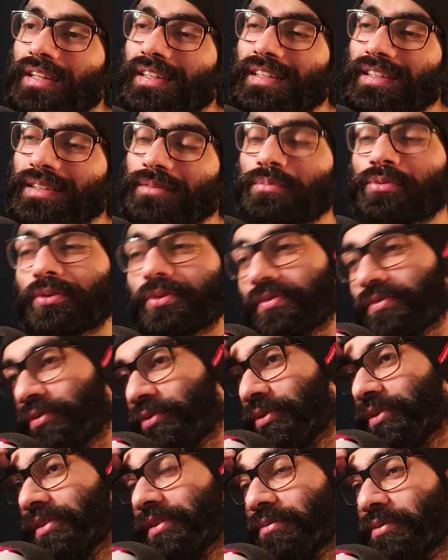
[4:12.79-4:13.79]
think
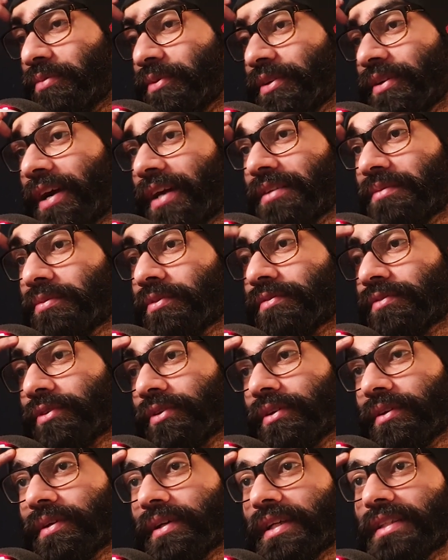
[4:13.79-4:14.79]
the moment you add a
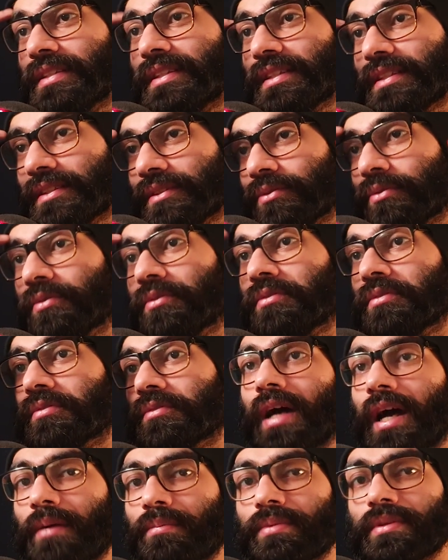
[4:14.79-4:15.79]
portfolio, it just so
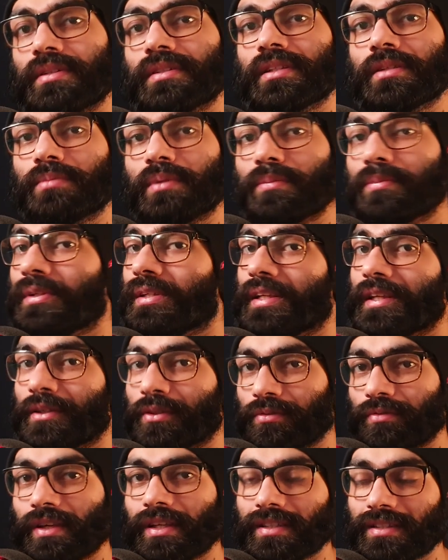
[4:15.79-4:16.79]
happens that people
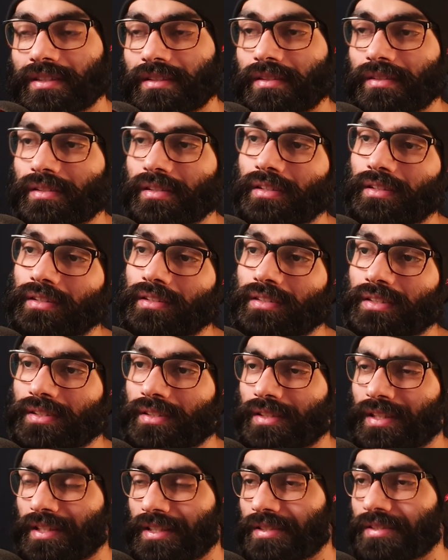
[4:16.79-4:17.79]
take you very seriously
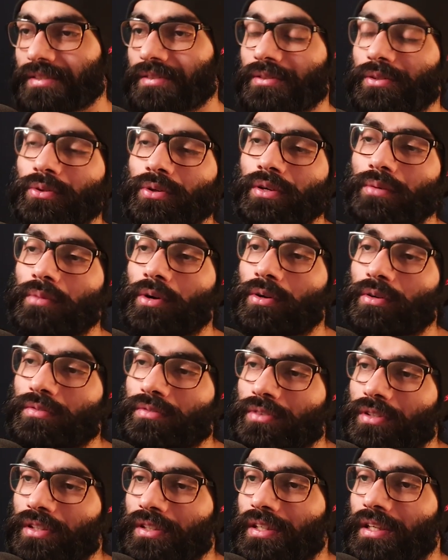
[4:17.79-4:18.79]
because there is a good amount
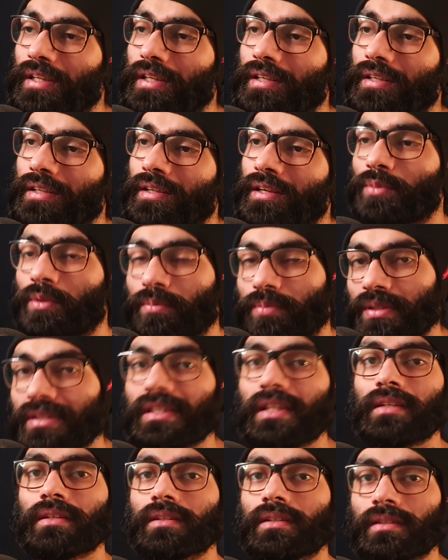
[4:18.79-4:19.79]
of work there and been
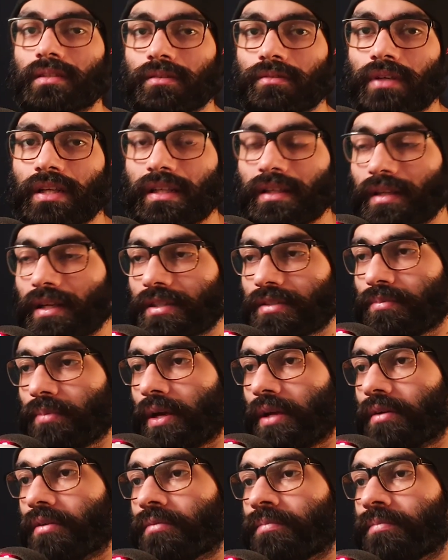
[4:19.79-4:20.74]
presented in a very nice manner.